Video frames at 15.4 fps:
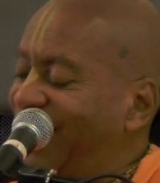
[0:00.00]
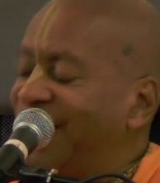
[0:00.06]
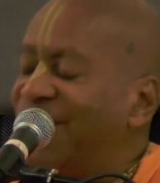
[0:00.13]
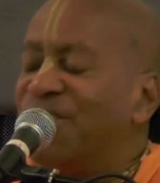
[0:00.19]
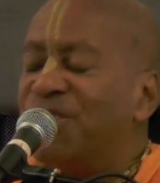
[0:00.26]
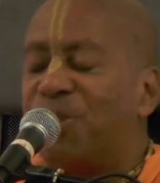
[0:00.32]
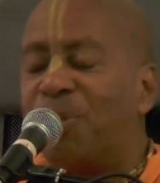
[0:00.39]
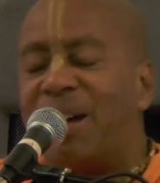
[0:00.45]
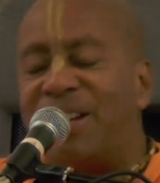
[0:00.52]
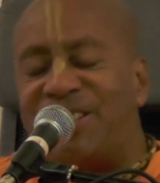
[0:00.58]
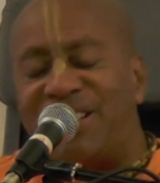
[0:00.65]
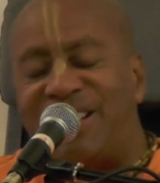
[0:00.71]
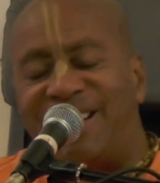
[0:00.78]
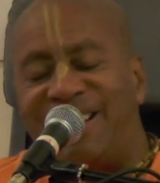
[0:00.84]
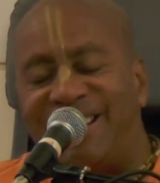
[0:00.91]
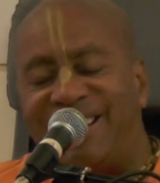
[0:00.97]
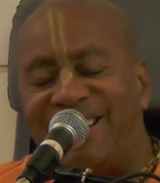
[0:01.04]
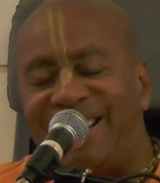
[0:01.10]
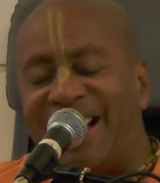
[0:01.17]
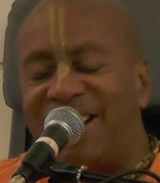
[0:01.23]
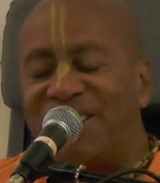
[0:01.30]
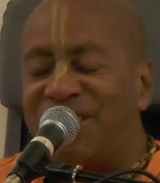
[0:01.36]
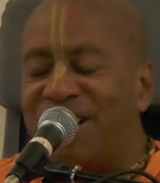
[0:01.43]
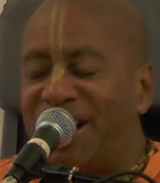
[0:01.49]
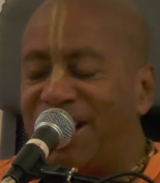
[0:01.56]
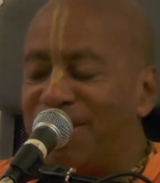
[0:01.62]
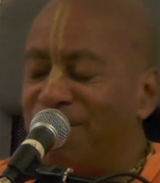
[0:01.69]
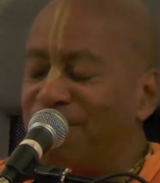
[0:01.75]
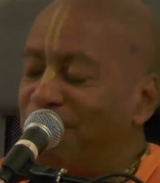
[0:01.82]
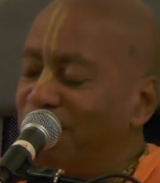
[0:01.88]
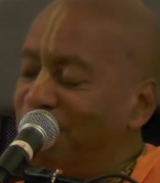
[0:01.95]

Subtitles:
In Swansea last night,